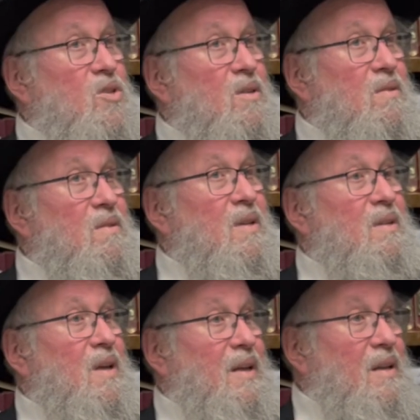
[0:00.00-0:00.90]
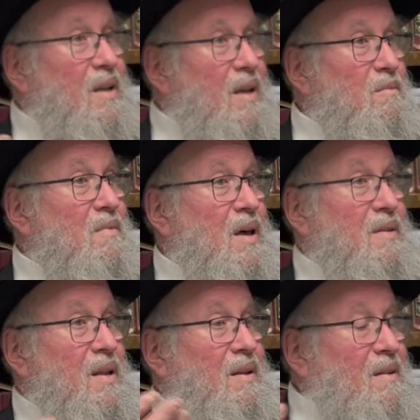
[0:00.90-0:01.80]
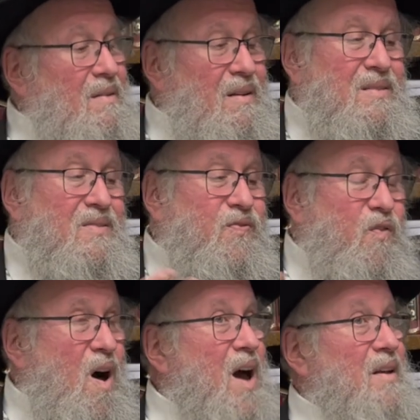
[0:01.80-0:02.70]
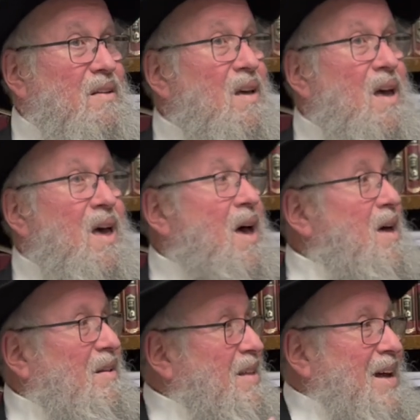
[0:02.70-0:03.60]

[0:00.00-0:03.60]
I'm sure that that's your hardcore. Your hardcore are